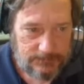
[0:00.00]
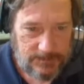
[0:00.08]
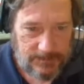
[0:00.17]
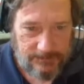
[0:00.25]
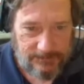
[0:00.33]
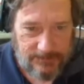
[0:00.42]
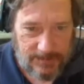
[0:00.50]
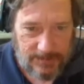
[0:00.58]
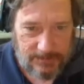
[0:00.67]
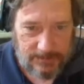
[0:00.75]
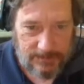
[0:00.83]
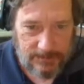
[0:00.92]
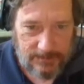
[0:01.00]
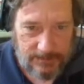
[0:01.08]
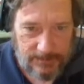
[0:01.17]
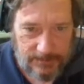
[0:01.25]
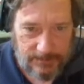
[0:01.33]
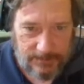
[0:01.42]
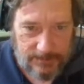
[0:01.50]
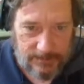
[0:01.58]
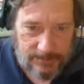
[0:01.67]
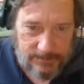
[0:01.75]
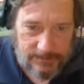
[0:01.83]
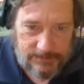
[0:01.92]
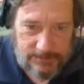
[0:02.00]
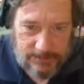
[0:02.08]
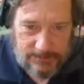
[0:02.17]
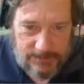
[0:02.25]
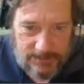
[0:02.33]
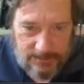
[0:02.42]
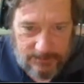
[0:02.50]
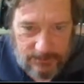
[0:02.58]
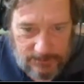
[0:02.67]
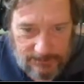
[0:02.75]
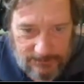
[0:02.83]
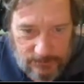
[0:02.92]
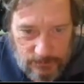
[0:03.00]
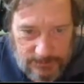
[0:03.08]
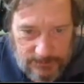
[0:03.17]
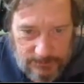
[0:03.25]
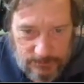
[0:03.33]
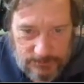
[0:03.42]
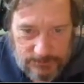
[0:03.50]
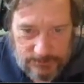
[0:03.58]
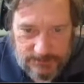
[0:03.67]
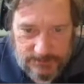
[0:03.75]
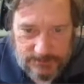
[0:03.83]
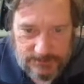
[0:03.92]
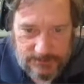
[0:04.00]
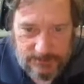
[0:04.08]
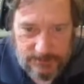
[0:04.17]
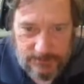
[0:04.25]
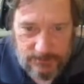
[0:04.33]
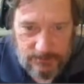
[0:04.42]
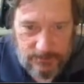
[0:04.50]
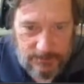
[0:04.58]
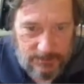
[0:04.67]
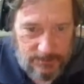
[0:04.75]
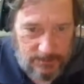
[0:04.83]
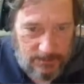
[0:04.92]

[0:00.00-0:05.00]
And in fact, here is an example of a weed that was resistant to a